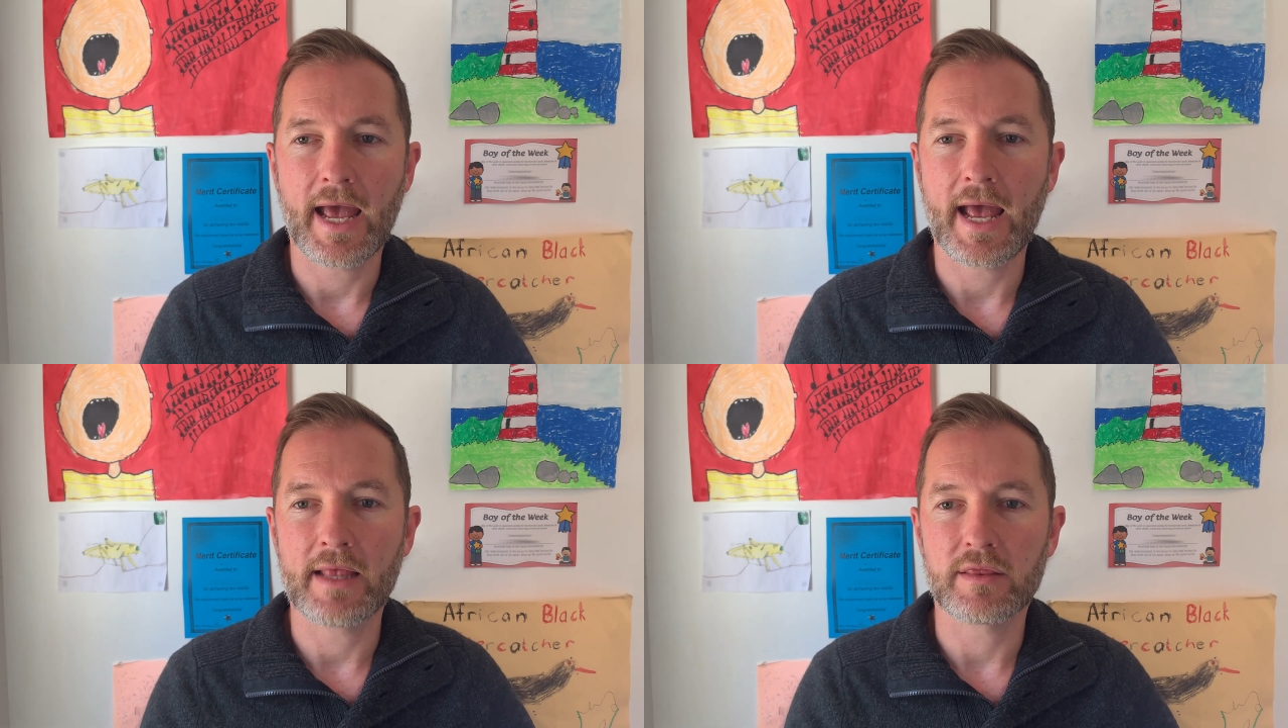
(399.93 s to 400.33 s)

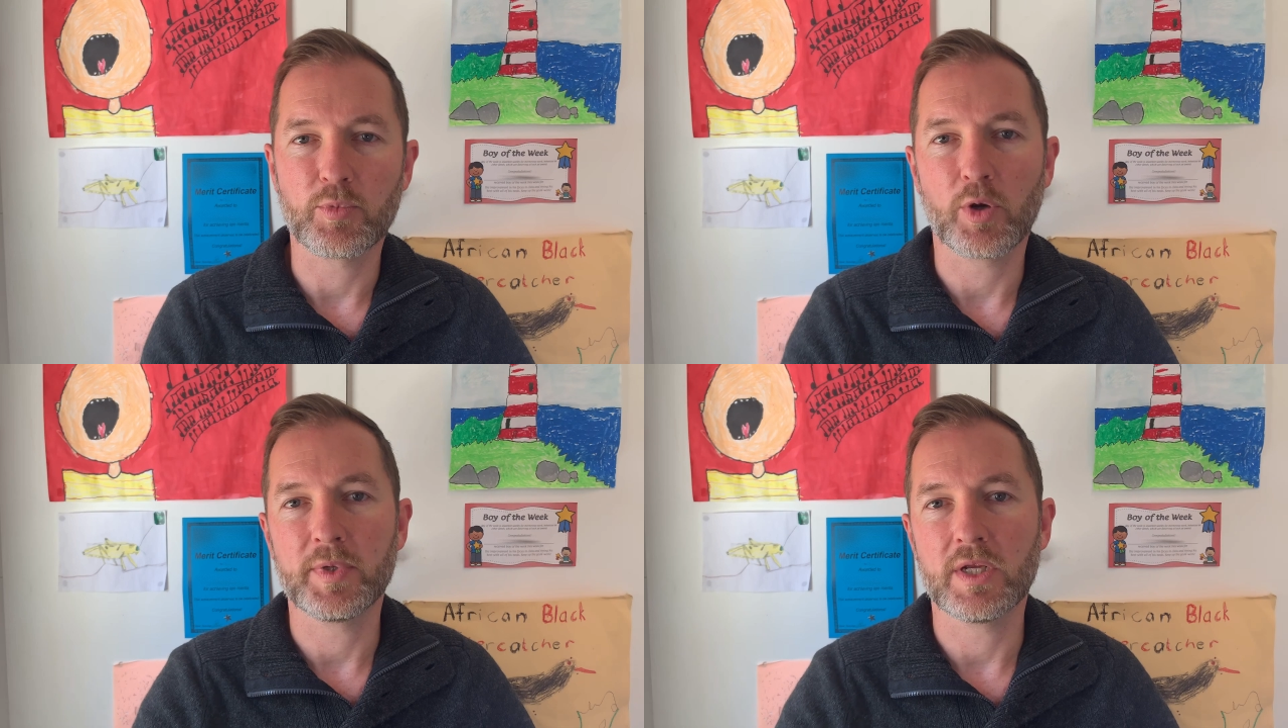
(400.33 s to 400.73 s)
and the
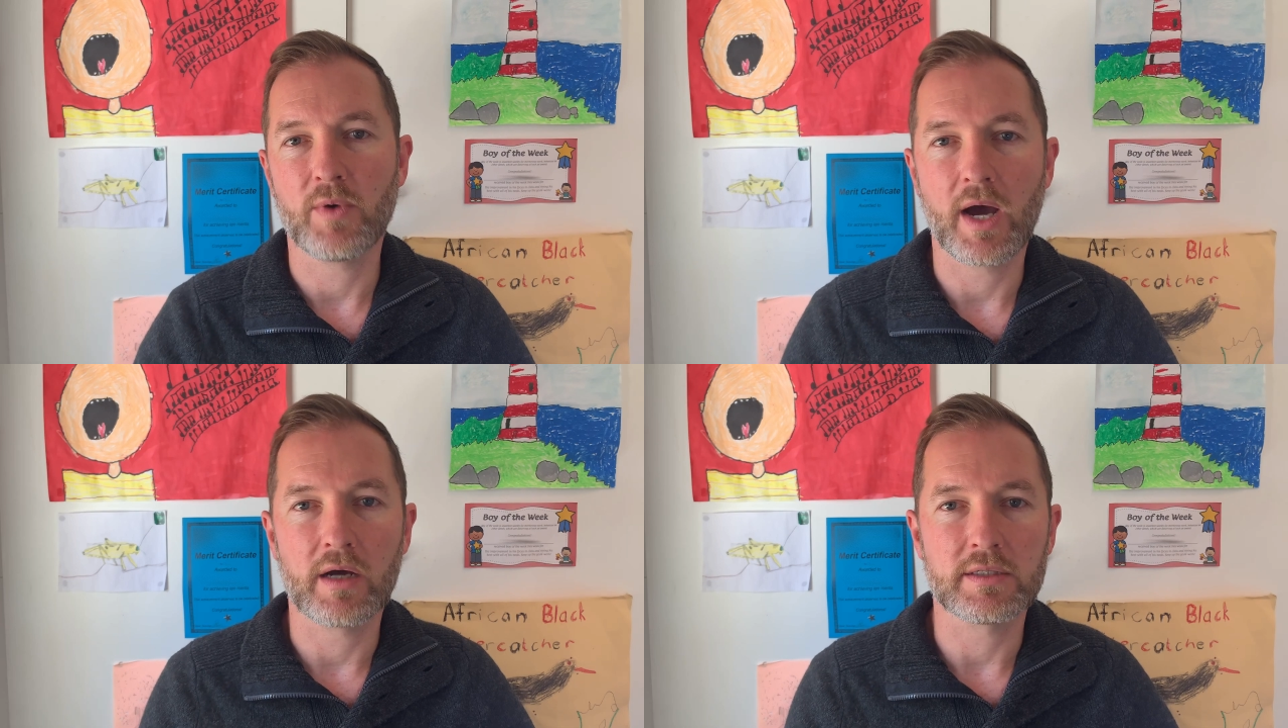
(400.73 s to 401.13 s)
property
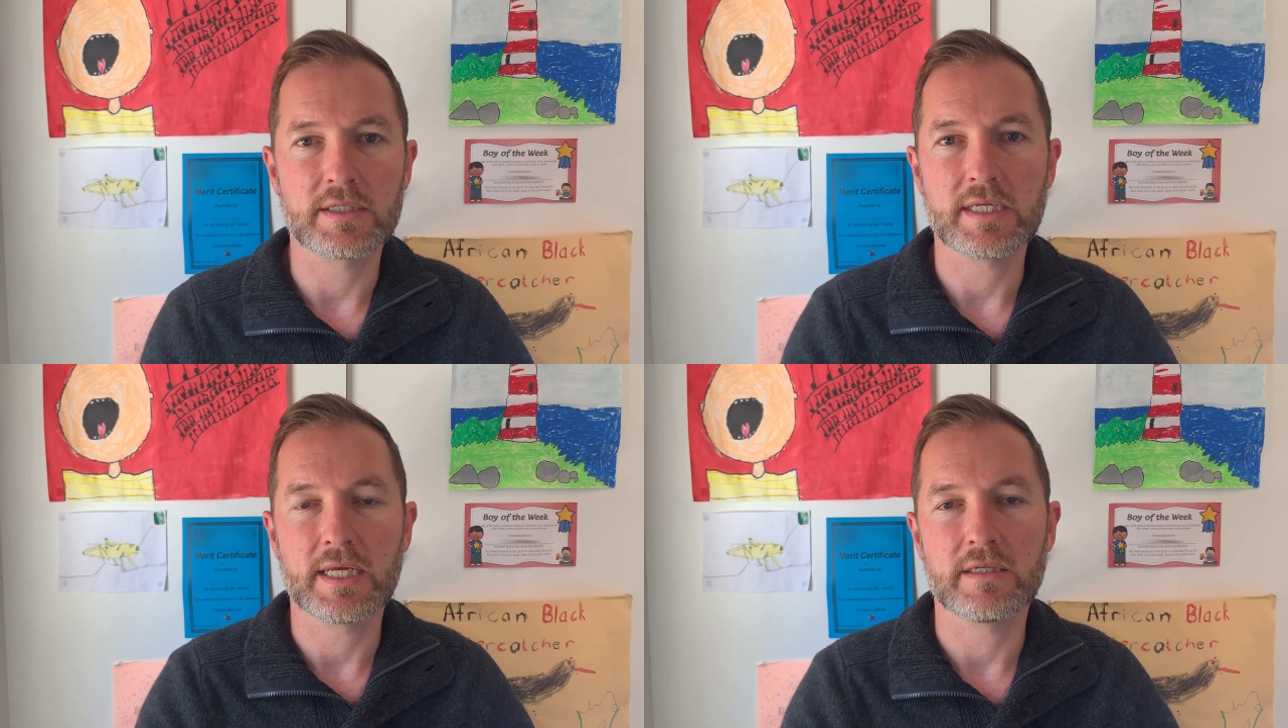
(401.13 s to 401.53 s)
around
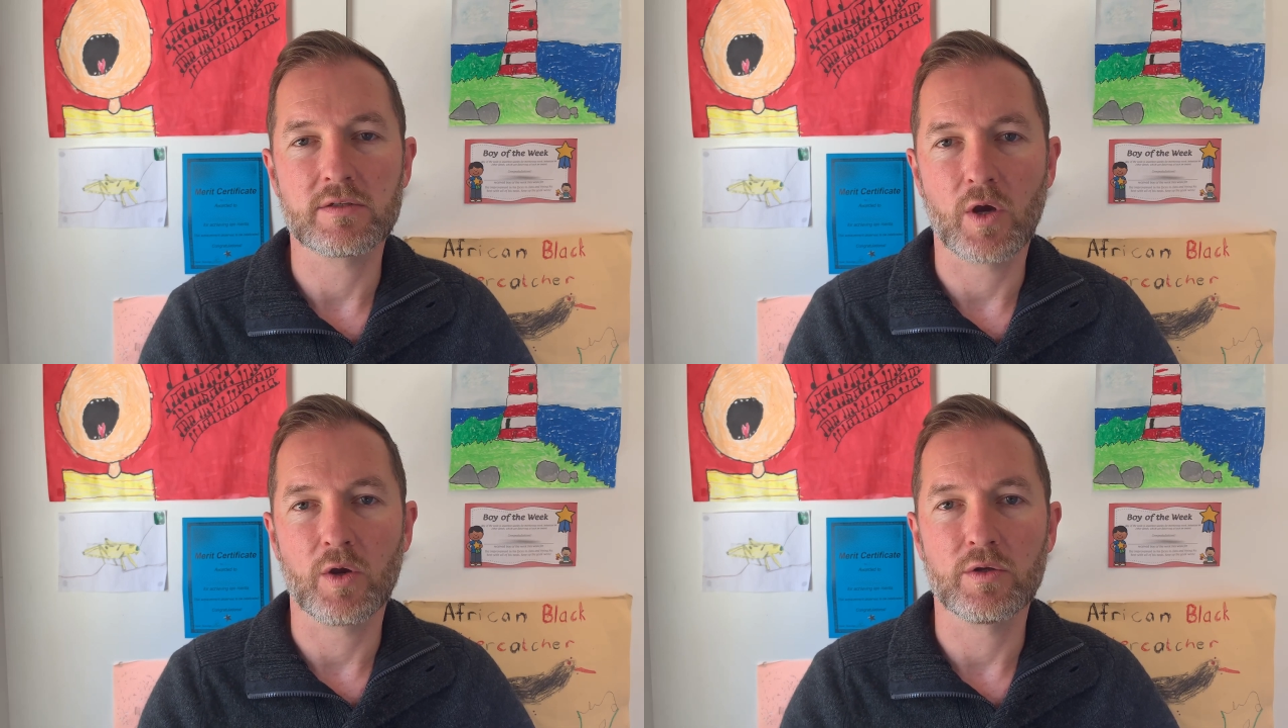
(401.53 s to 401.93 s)
it is
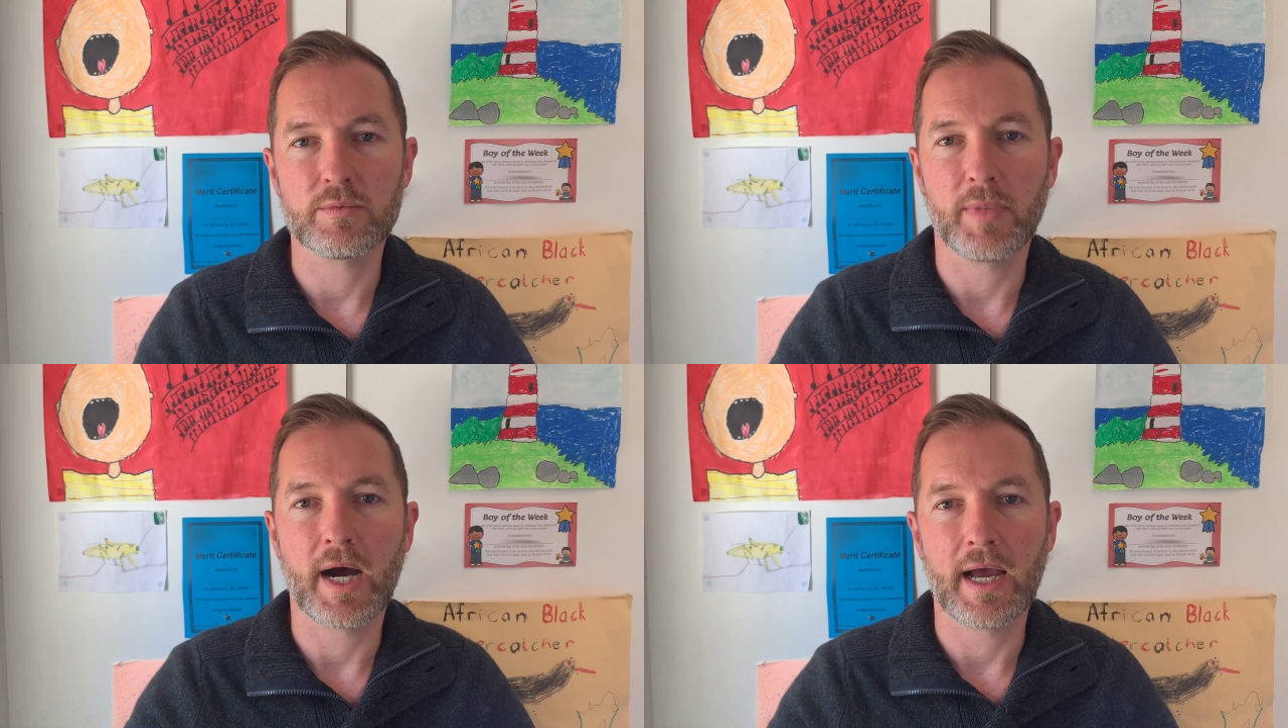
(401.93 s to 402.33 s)
owned
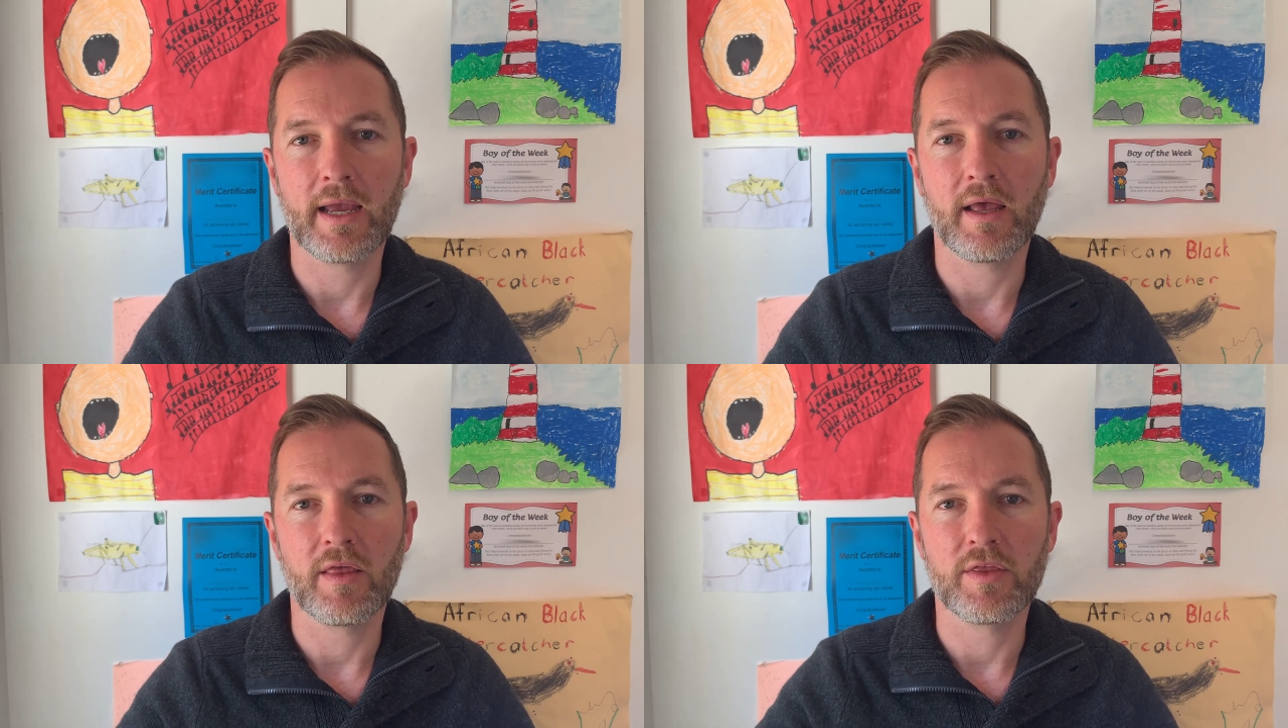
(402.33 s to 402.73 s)

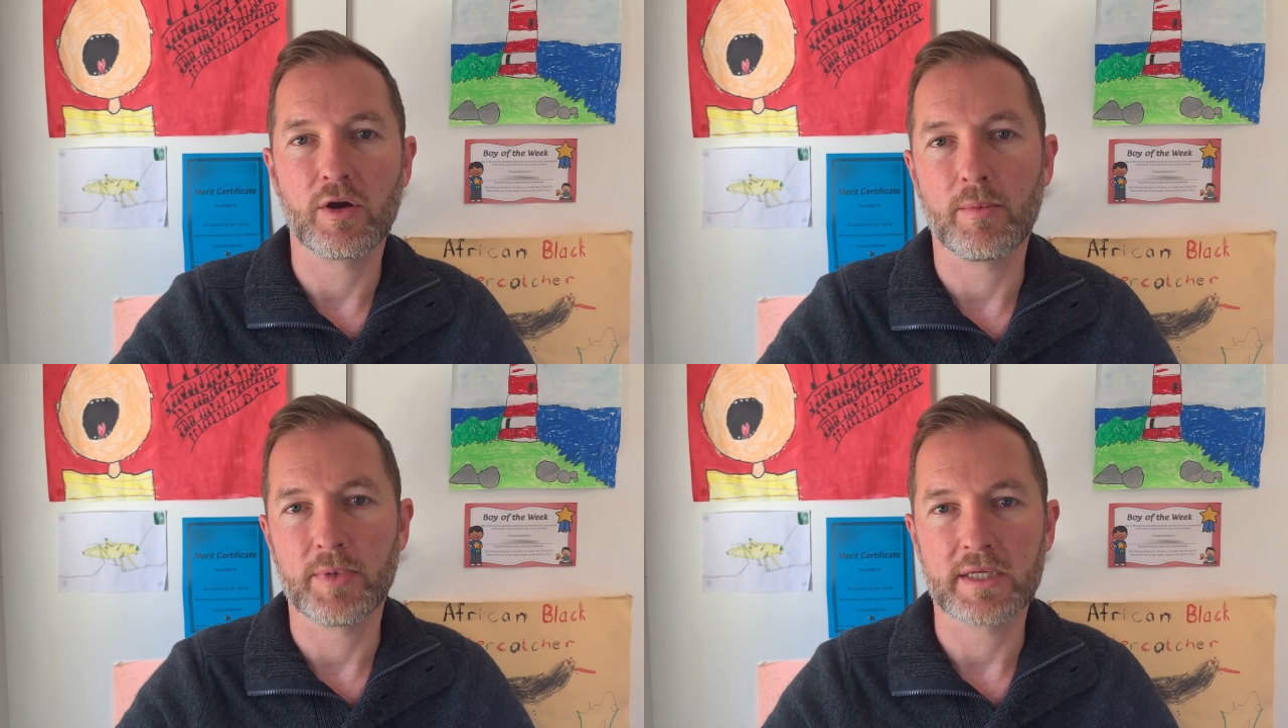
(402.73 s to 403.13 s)
by the
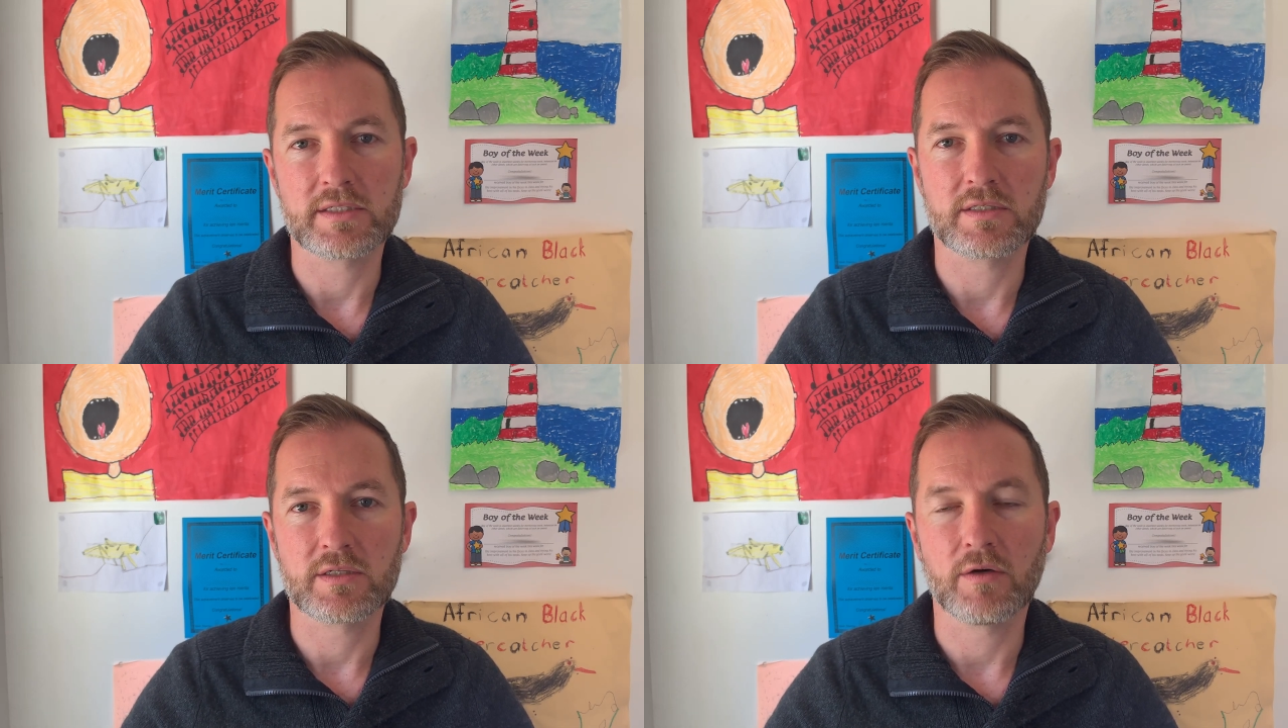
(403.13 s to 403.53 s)

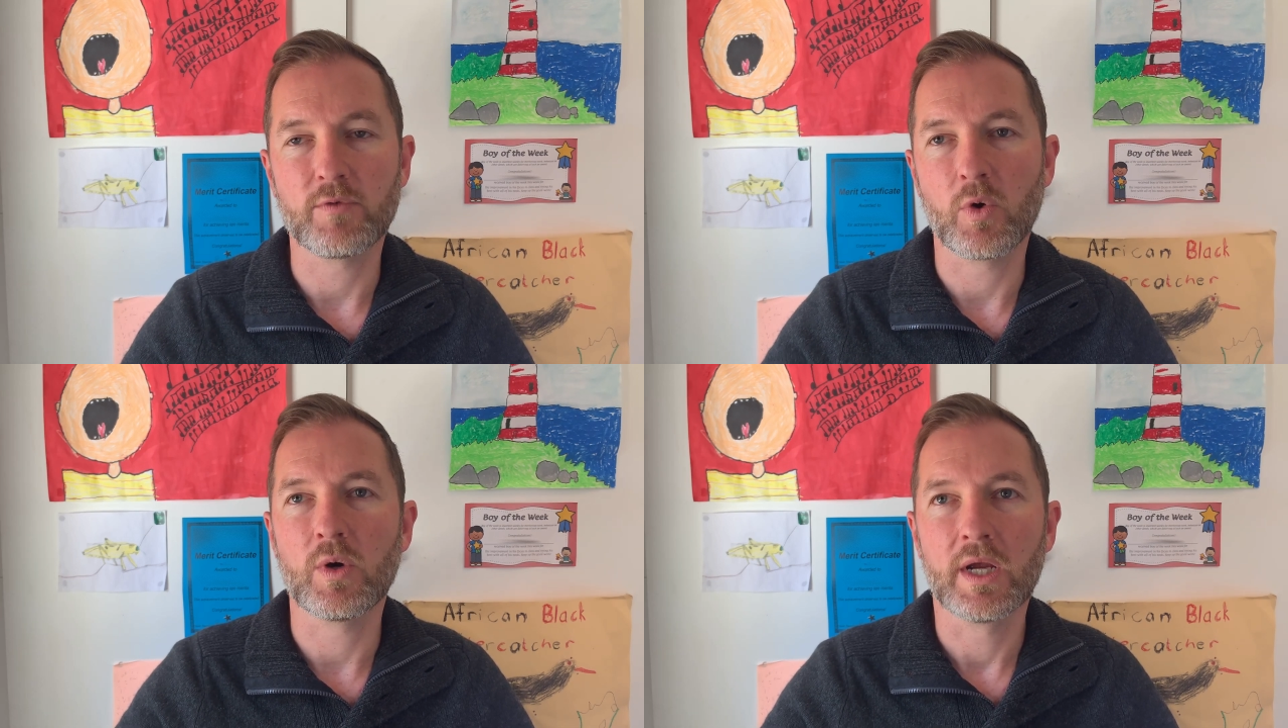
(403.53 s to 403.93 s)
complex itself,
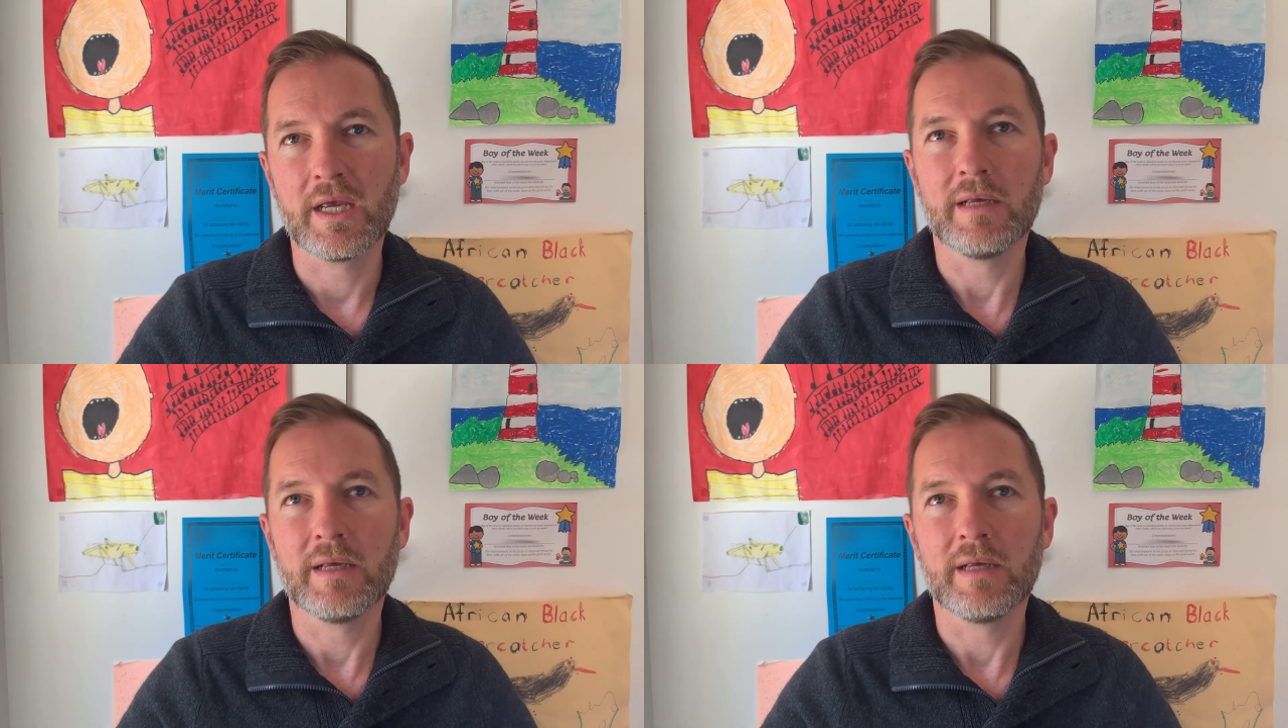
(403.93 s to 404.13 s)
or